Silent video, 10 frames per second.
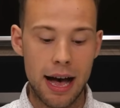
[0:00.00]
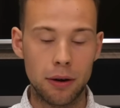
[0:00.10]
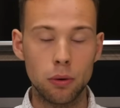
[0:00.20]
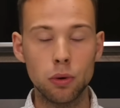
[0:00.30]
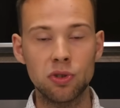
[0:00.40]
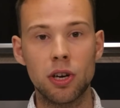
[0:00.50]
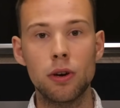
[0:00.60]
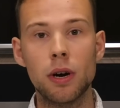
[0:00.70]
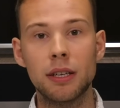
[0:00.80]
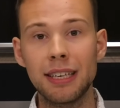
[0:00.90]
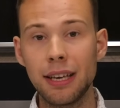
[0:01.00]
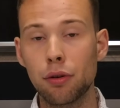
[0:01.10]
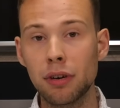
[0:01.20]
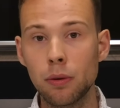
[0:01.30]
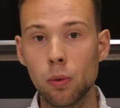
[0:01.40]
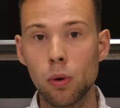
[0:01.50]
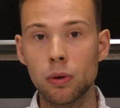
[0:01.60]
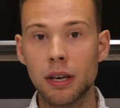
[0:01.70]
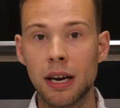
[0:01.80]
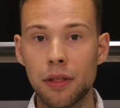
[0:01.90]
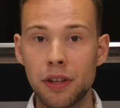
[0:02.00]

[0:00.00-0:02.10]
and also a T3 award